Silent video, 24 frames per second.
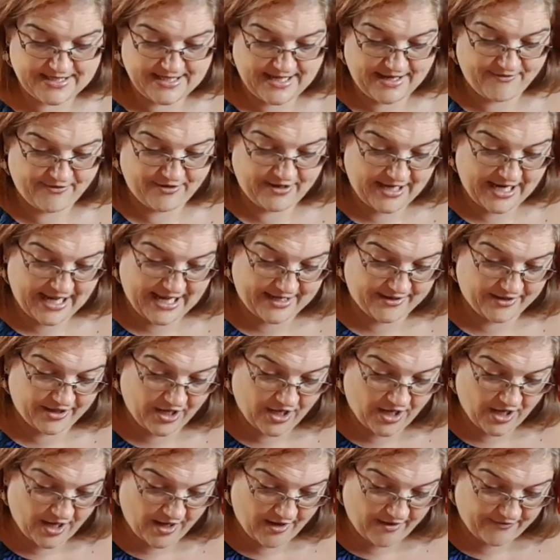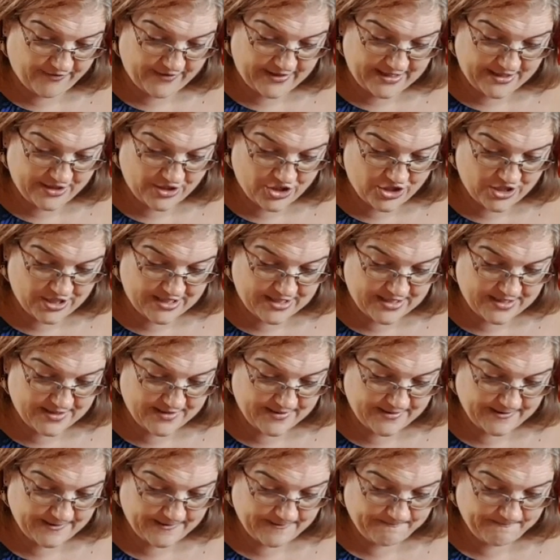7.5 inches.